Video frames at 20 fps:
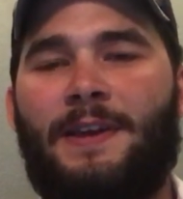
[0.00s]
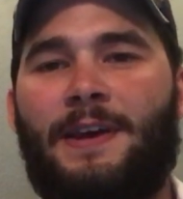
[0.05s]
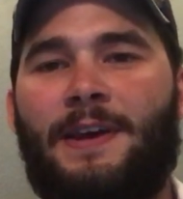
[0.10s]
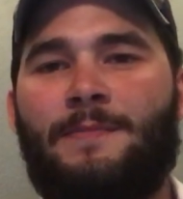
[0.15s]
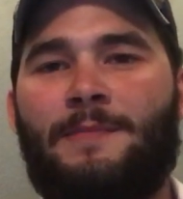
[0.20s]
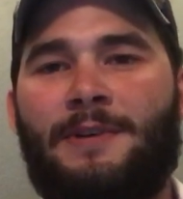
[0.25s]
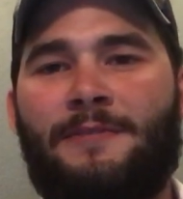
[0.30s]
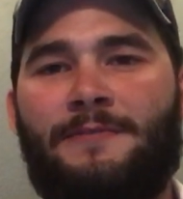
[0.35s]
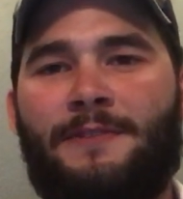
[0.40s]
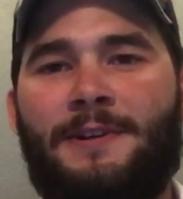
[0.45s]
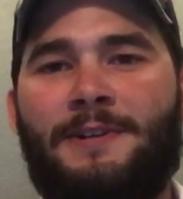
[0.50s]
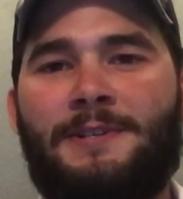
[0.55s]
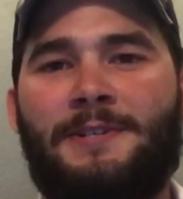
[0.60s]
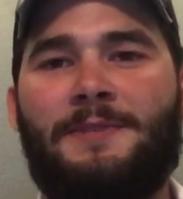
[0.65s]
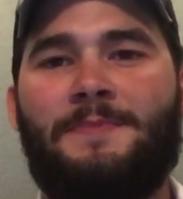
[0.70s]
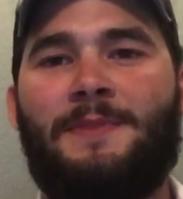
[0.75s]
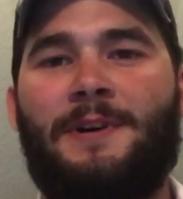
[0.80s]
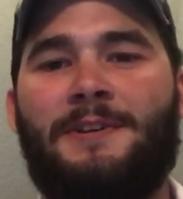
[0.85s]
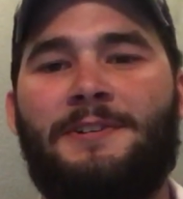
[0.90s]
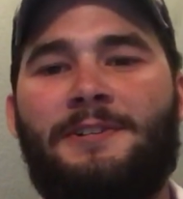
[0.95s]
and my first
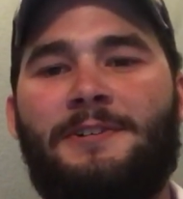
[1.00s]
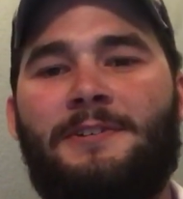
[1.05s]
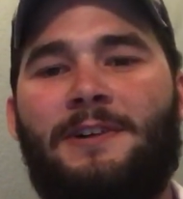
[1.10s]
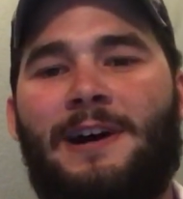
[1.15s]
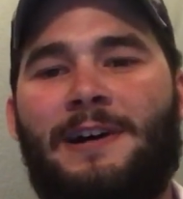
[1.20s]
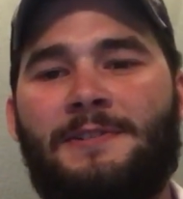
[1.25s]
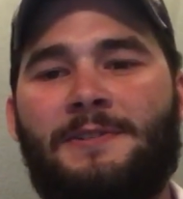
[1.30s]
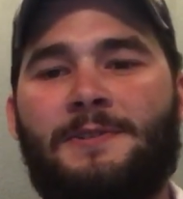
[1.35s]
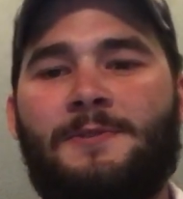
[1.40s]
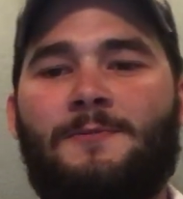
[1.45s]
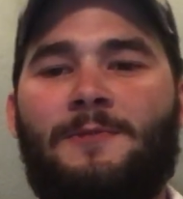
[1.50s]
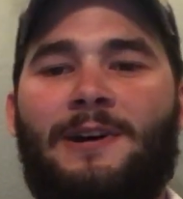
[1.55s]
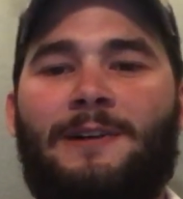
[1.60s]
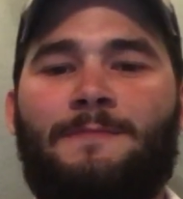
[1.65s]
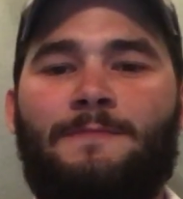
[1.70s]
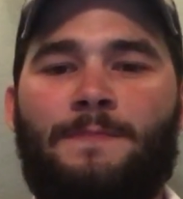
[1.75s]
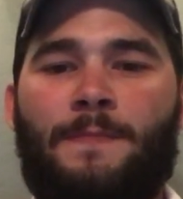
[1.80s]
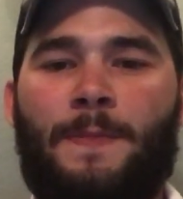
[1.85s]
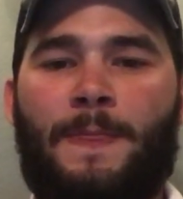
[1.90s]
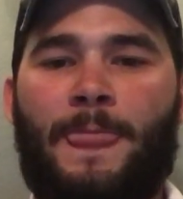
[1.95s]
entomology class as well.
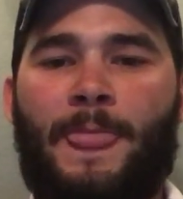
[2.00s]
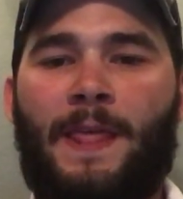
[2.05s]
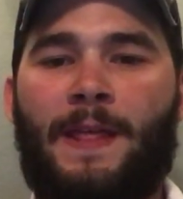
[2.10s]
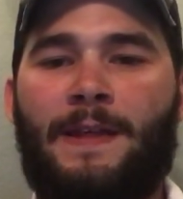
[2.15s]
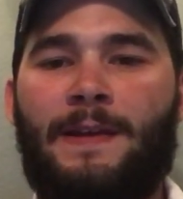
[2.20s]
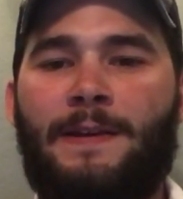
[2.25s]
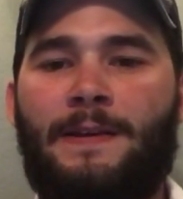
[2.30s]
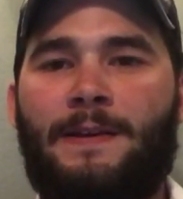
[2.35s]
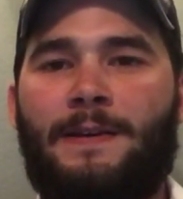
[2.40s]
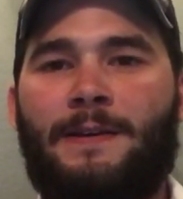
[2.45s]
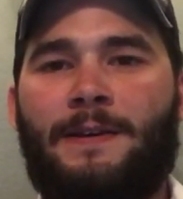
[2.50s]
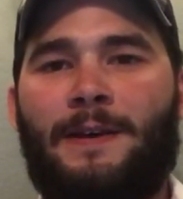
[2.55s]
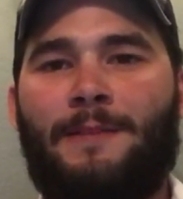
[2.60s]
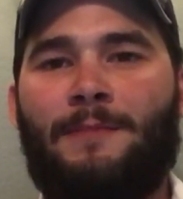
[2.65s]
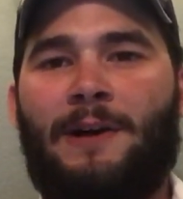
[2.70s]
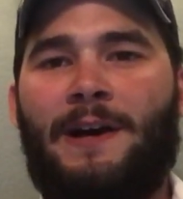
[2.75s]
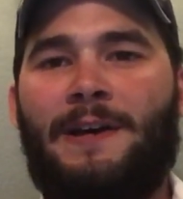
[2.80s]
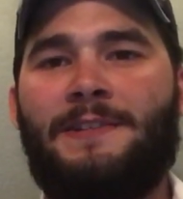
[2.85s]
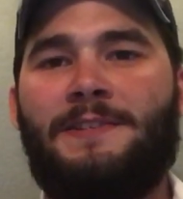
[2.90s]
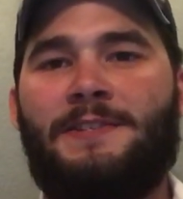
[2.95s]
And
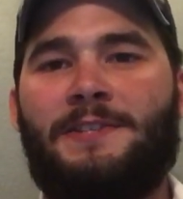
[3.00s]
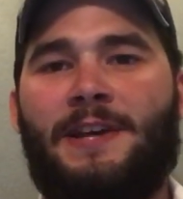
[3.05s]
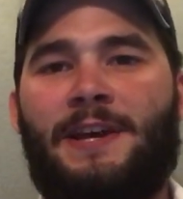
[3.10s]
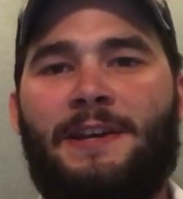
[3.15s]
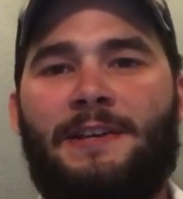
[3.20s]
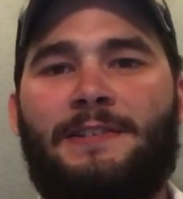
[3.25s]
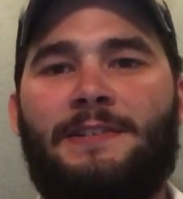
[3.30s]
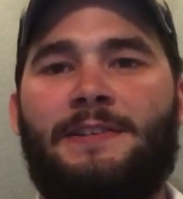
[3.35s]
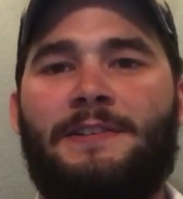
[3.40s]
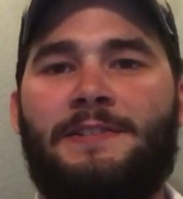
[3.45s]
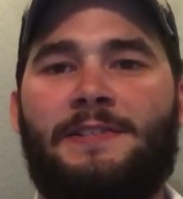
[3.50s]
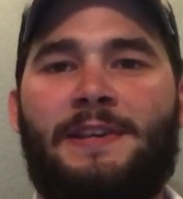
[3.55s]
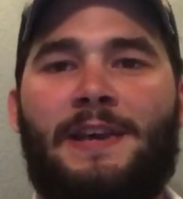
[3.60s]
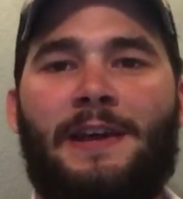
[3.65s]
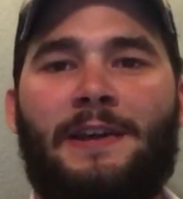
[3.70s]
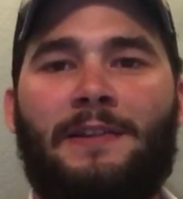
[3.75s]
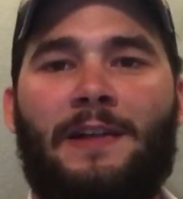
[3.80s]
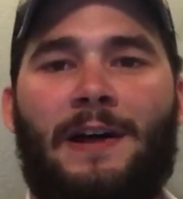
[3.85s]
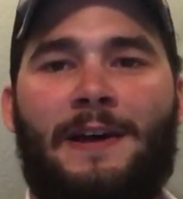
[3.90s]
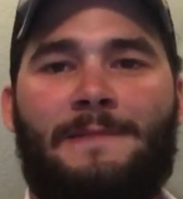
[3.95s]
my insect is the
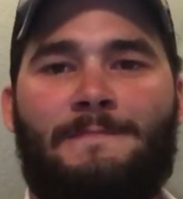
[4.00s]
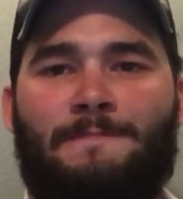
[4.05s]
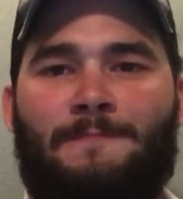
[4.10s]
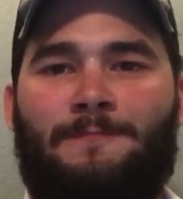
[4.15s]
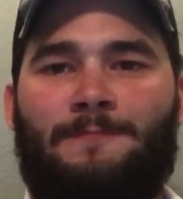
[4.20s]
antlion.